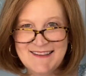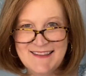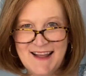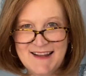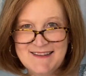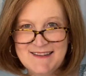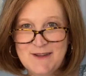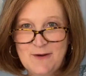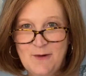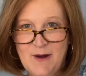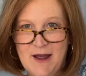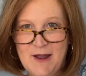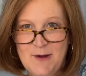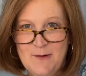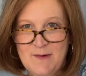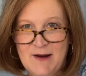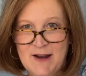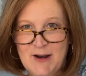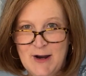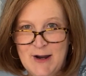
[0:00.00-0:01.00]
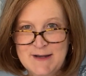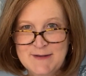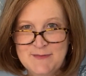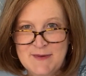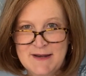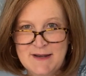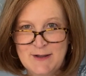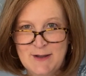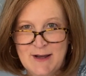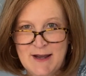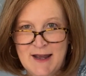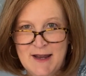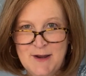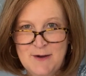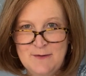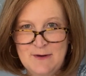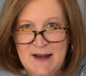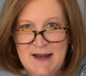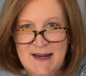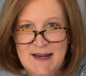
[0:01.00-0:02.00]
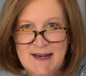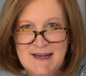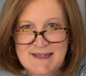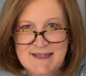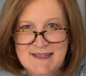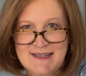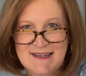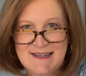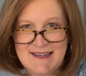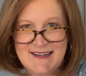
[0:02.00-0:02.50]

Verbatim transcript: That's the way you want your husband to look at you, right?